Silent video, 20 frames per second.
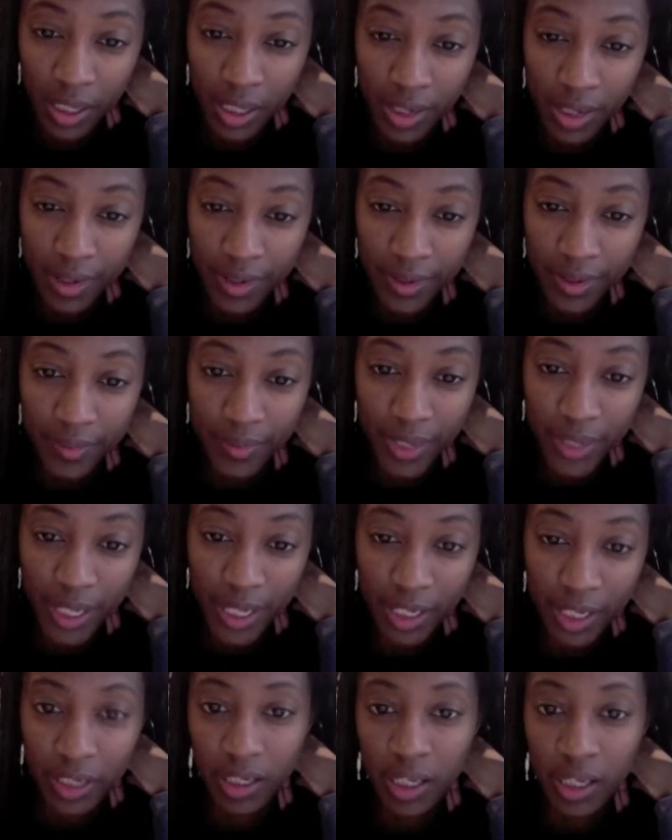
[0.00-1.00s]

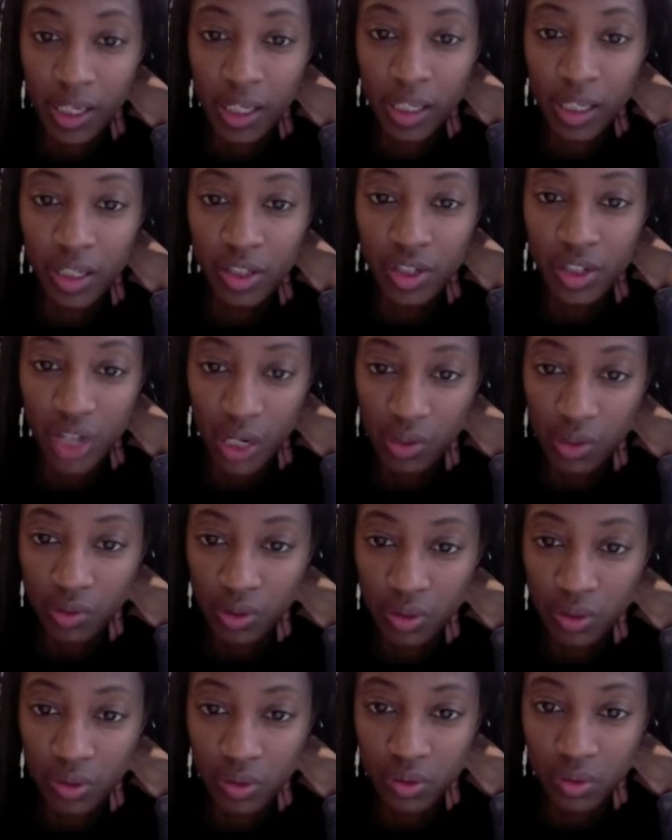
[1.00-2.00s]
at a
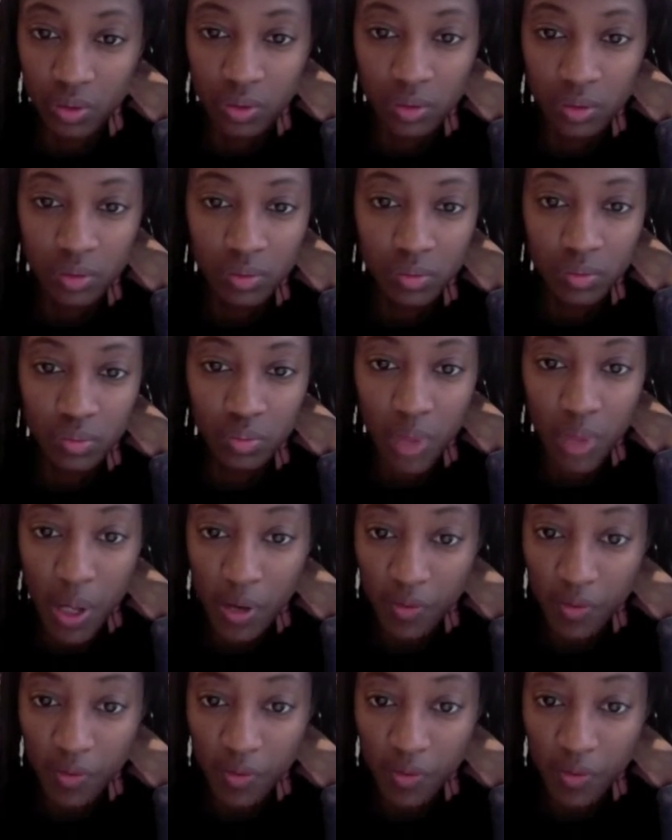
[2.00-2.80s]
general well